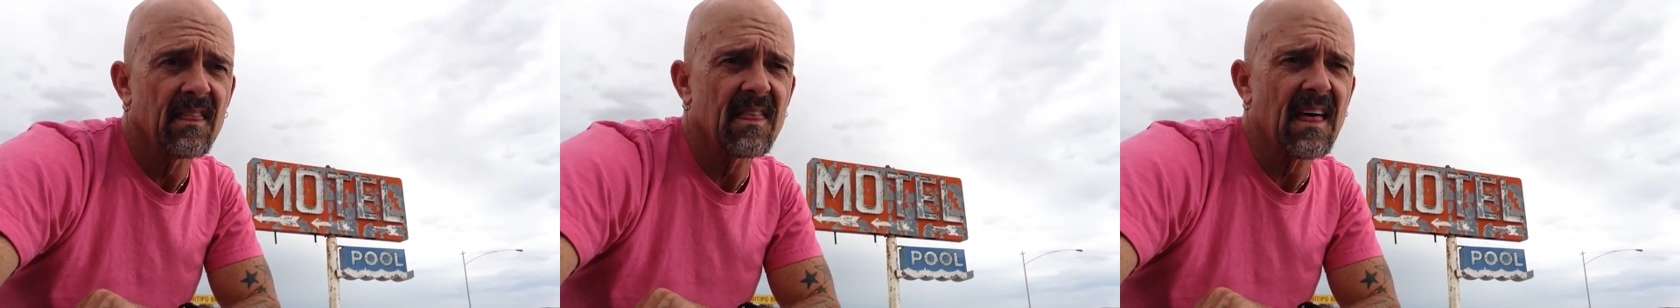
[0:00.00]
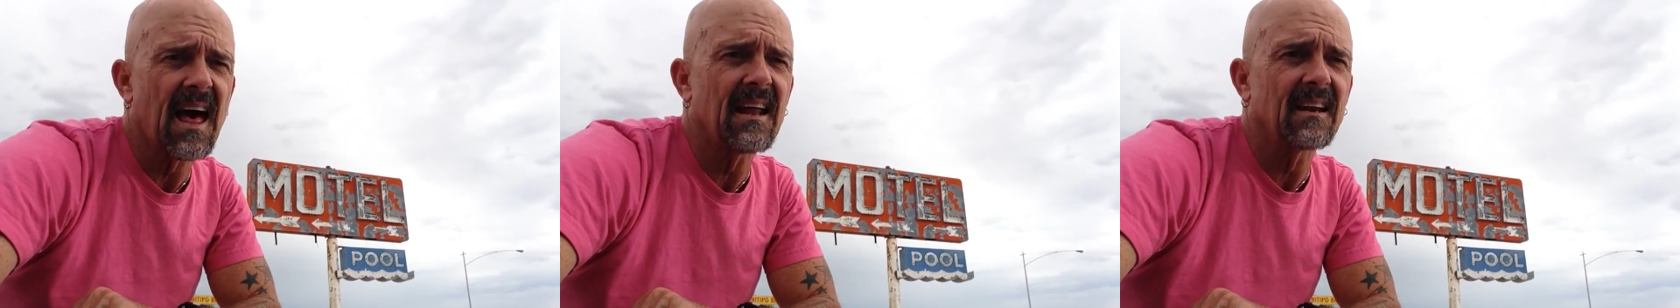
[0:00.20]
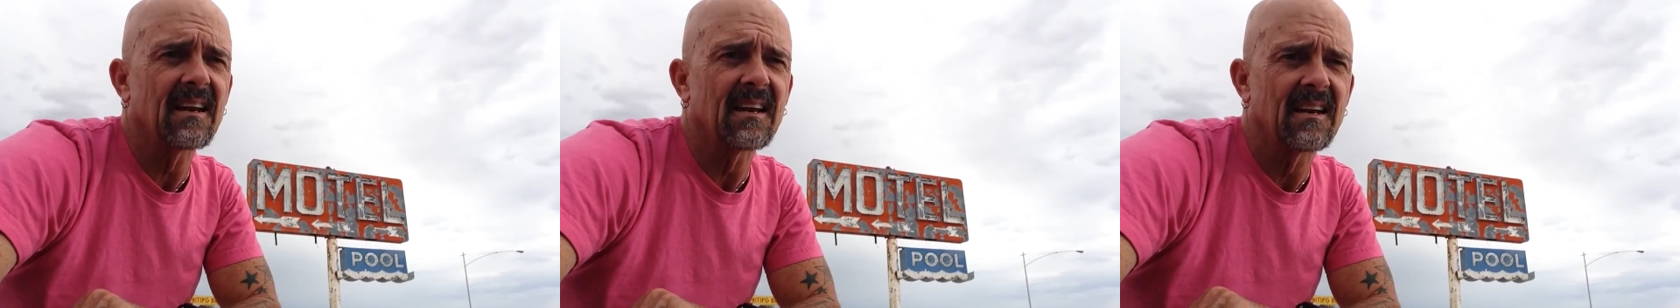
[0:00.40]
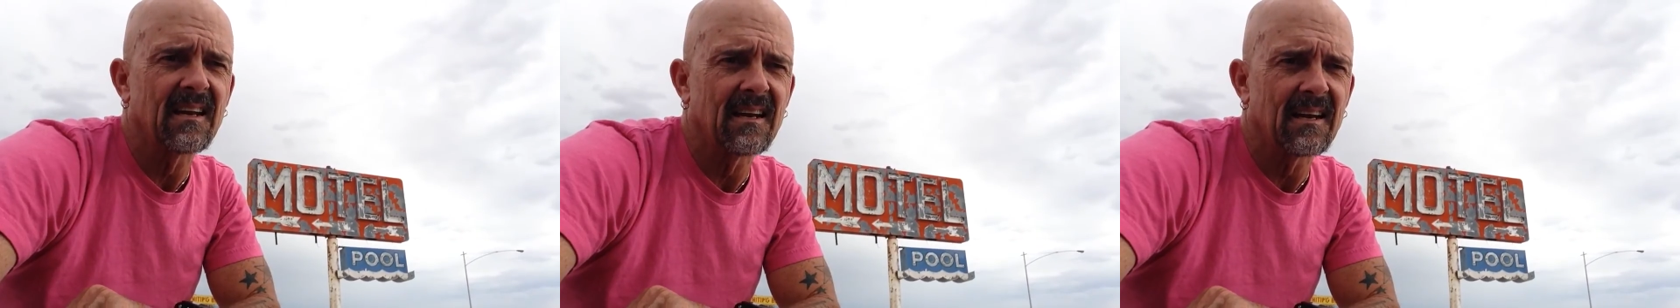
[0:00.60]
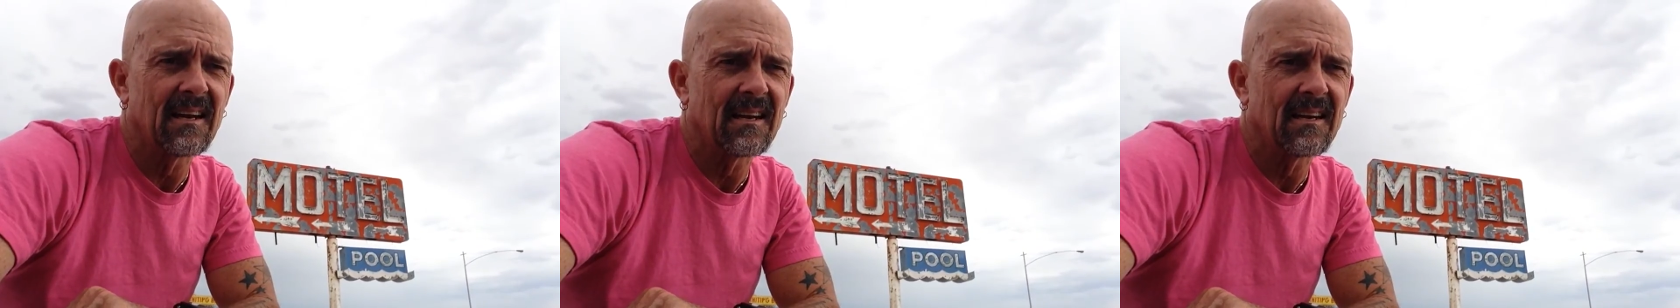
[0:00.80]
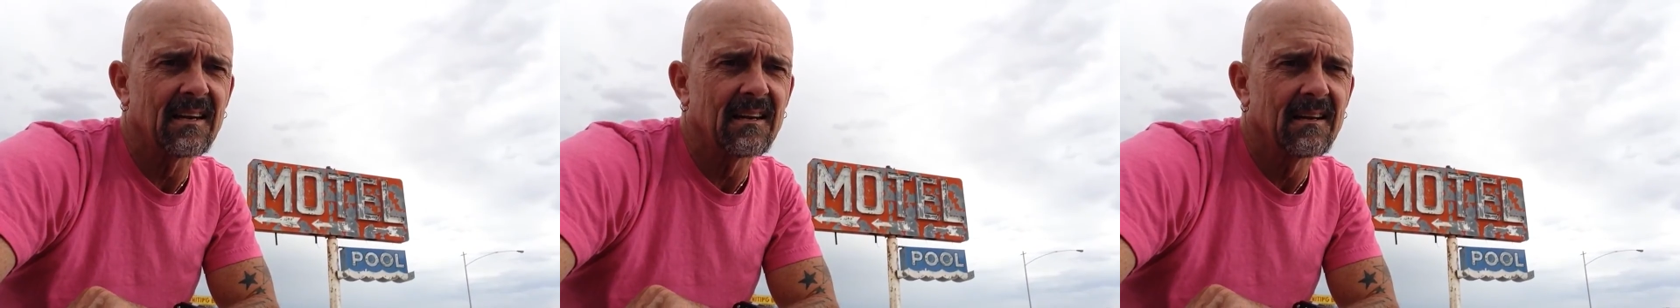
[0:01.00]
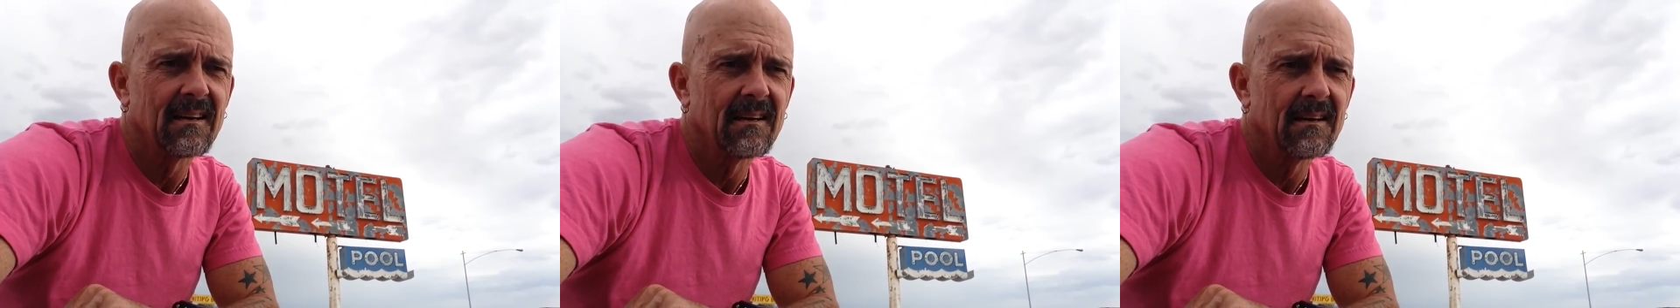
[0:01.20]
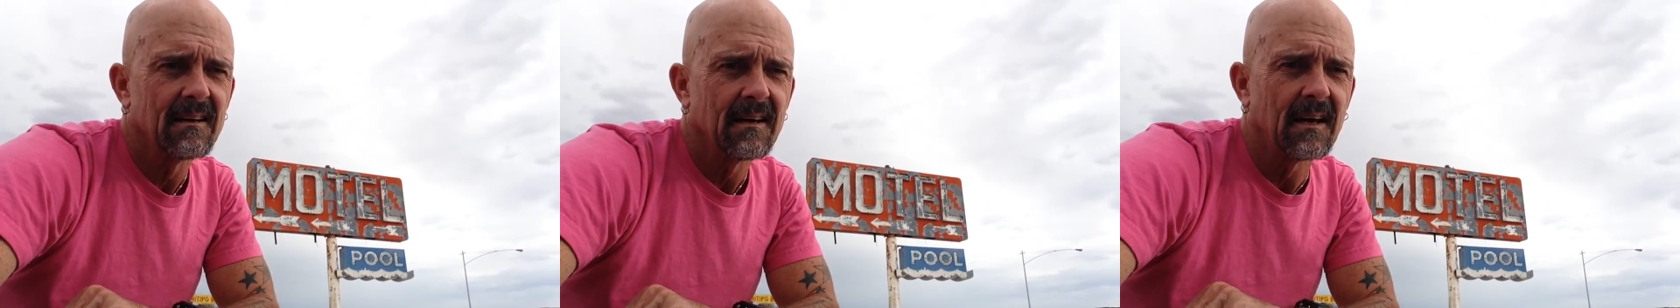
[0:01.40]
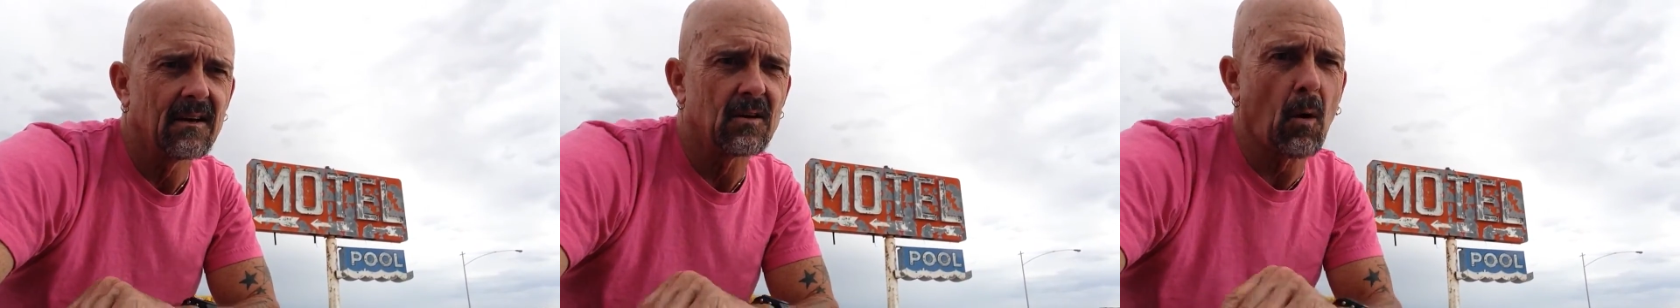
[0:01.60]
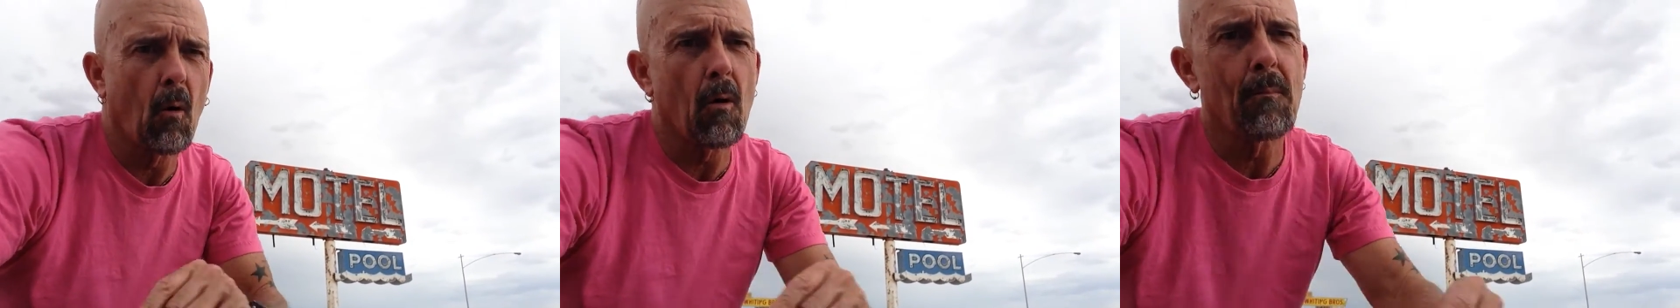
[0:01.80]
That did it. He
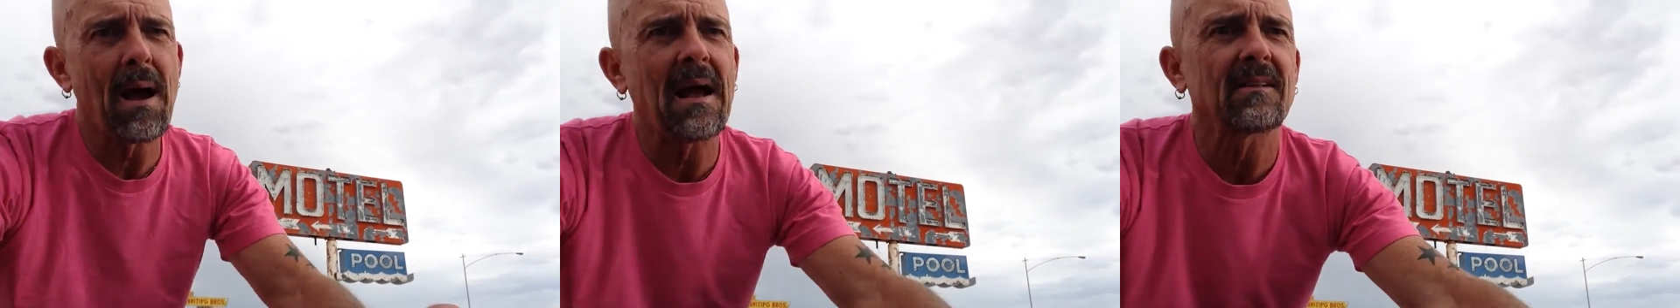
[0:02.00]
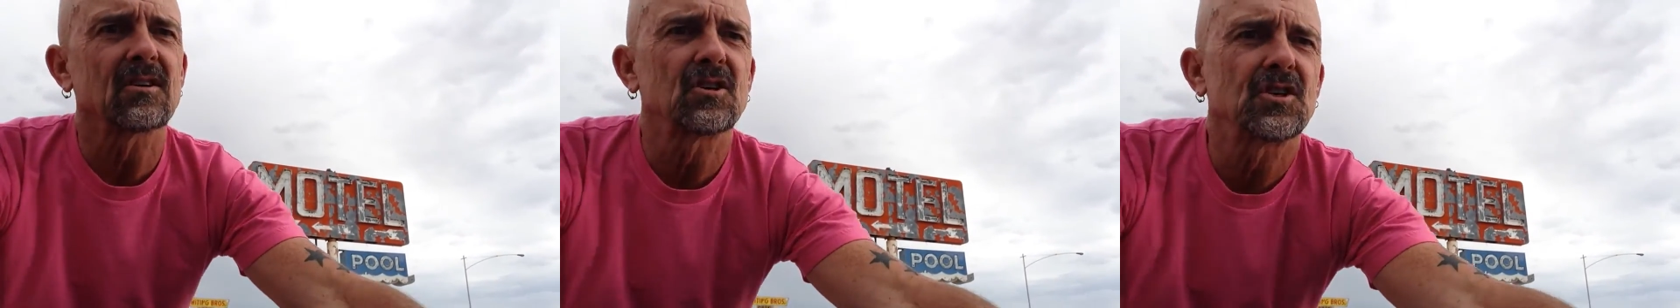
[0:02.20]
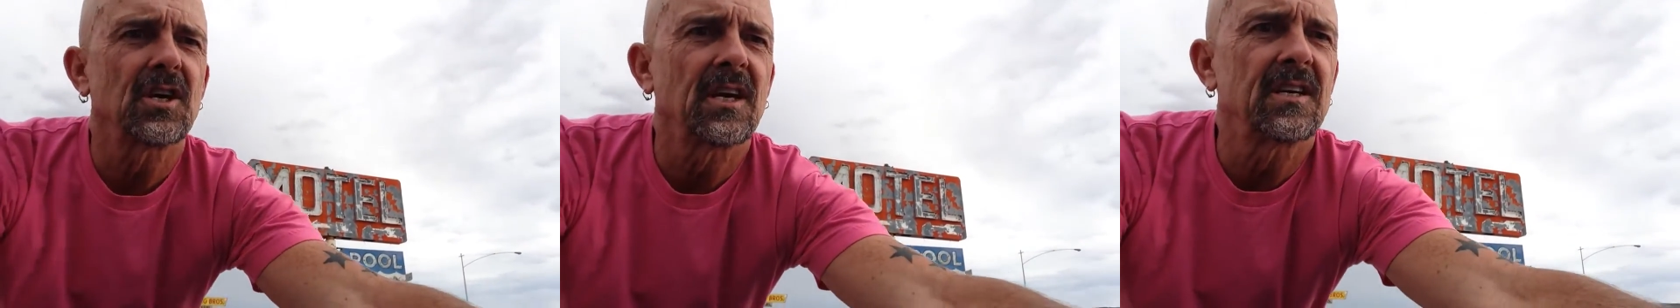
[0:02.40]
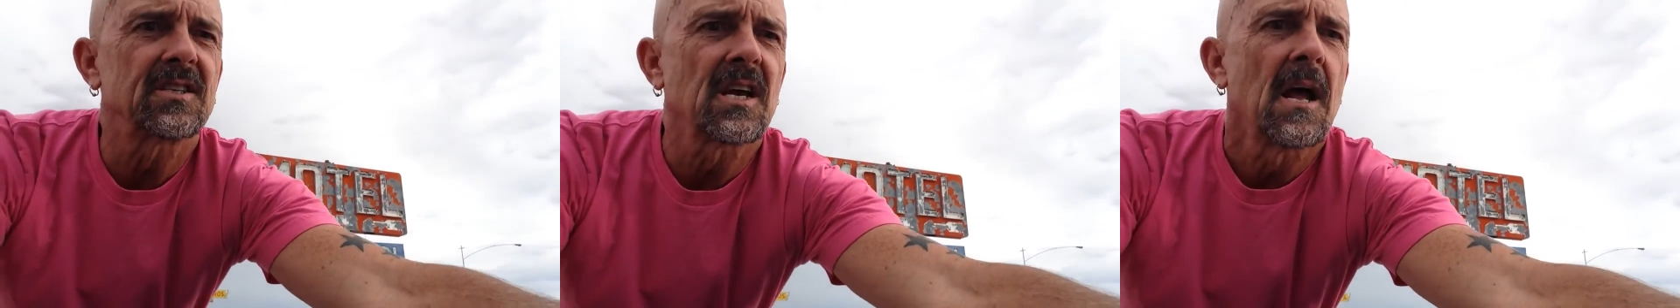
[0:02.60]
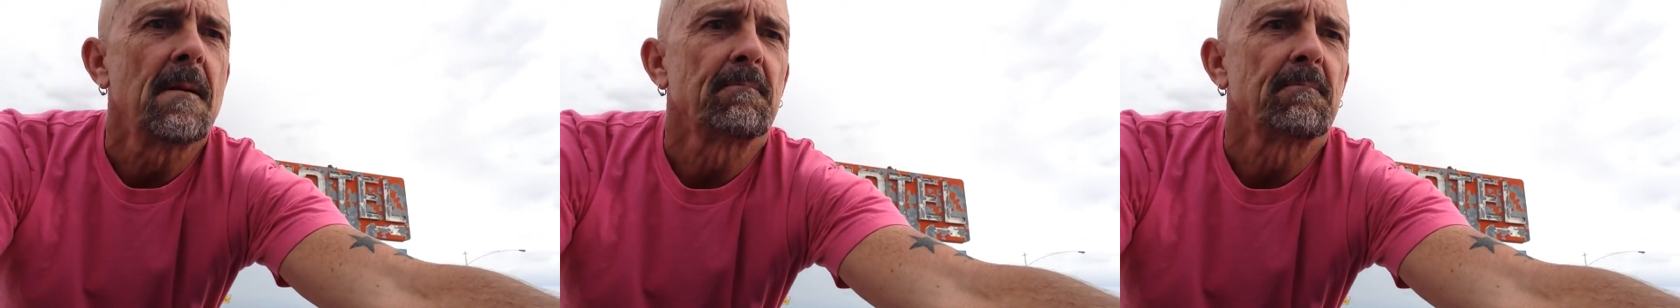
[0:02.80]
tore back the sheets,